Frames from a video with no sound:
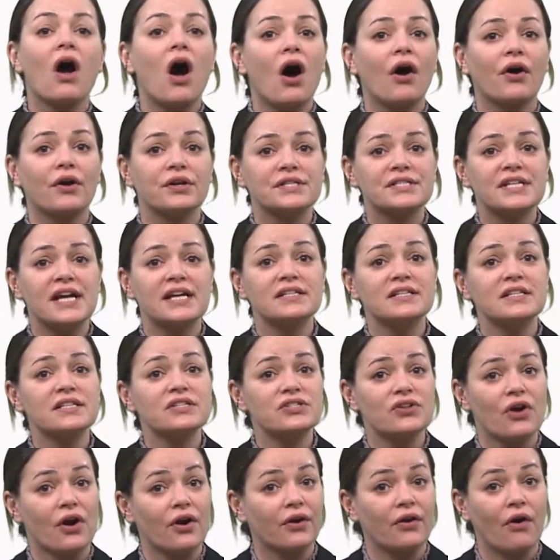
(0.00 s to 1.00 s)
Our
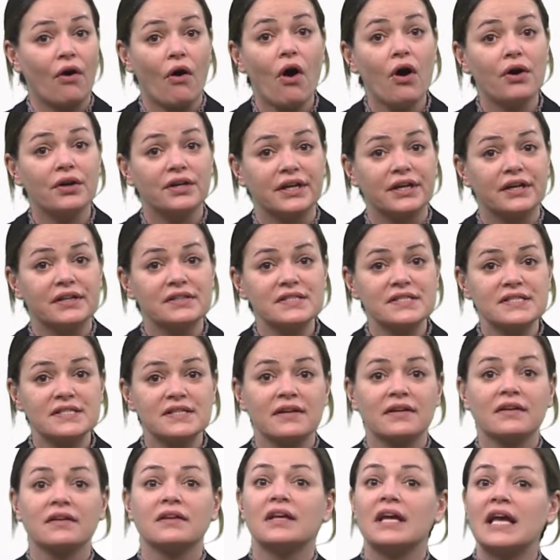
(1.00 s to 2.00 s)
intended target audience
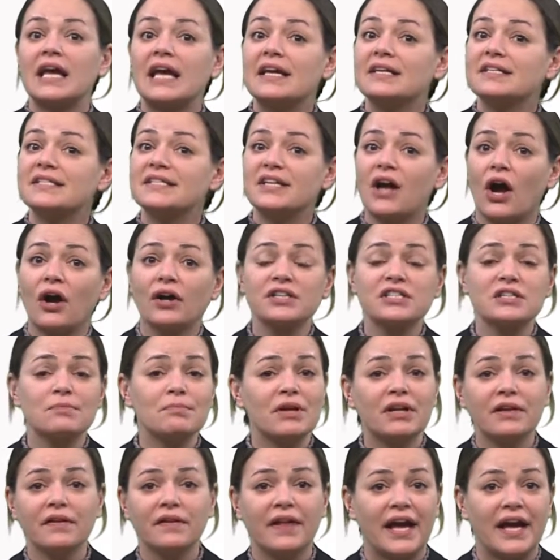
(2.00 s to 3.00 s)
is young to
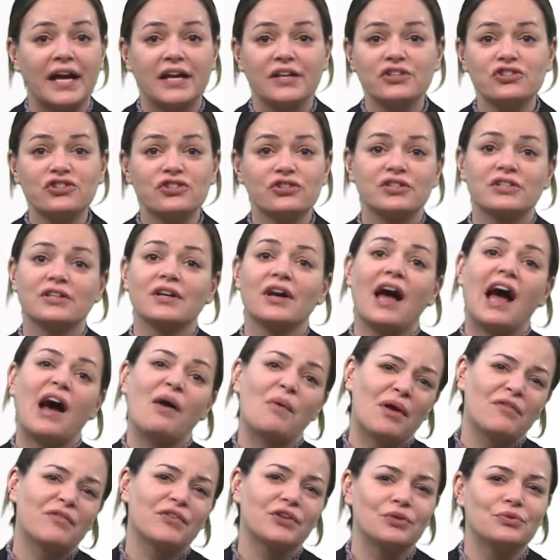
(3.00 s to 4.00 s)
middle-aged,
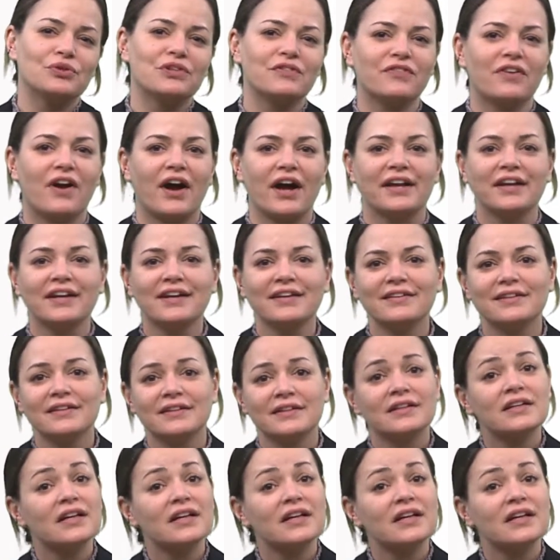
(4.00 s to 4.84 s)
however you define it,